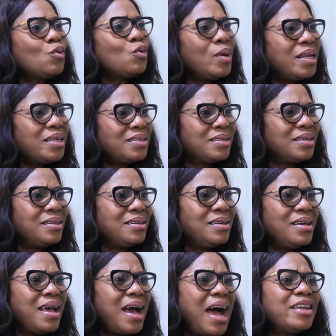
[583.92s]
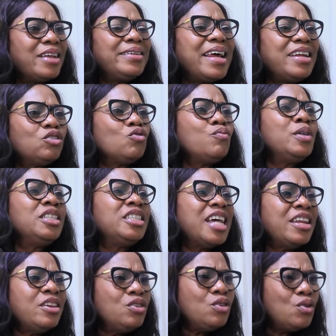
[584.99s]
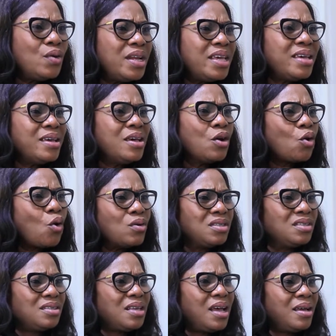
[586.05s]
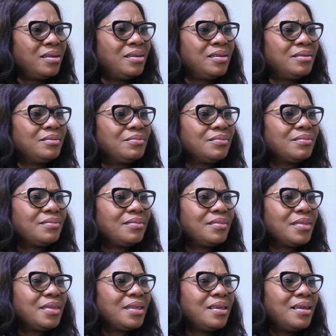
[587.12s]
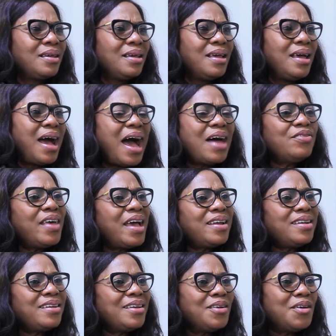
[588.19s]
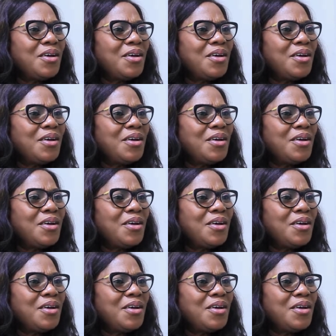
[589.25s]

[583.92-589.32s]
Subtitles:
to listen and then to be genuinely concerned. And then